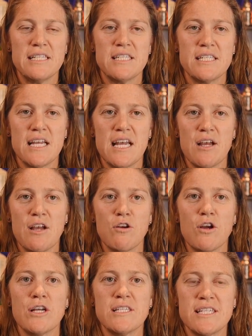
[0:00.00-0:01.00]
it's
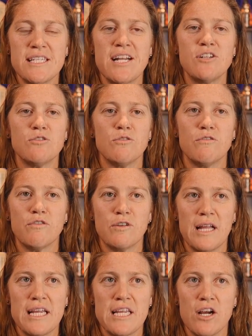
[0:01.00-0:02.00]
essential for
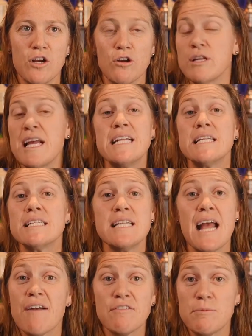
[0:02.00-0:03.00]
like young girls, and it
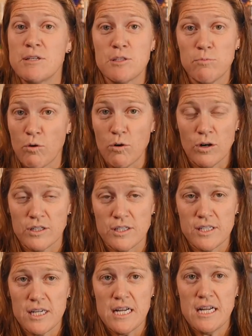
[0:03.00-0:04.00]
doesn't have to be sports.
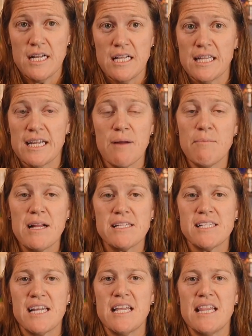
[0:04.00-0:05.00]
Like, I'm not
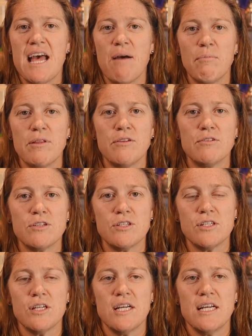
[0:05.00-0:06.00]
saying that, but there's
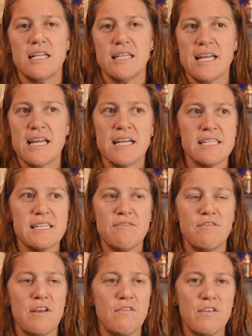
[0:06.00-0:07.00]
like, because
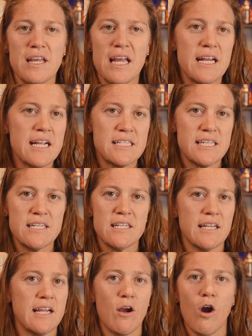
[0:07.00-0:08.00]
if a kid gets into
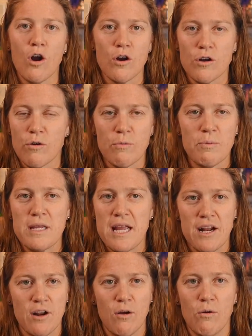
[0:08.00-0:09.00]
like art or
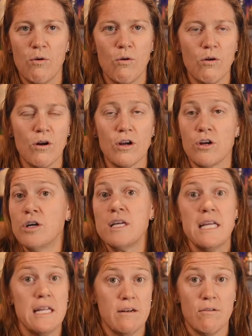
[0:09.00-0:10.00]
piano or
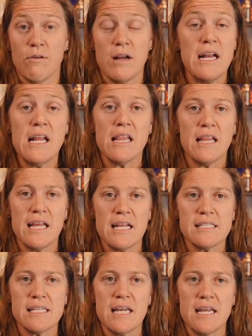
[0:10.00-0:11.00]
cooking or any, like,
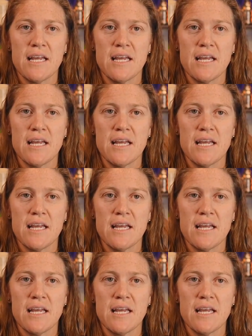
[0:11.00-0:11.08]
it's like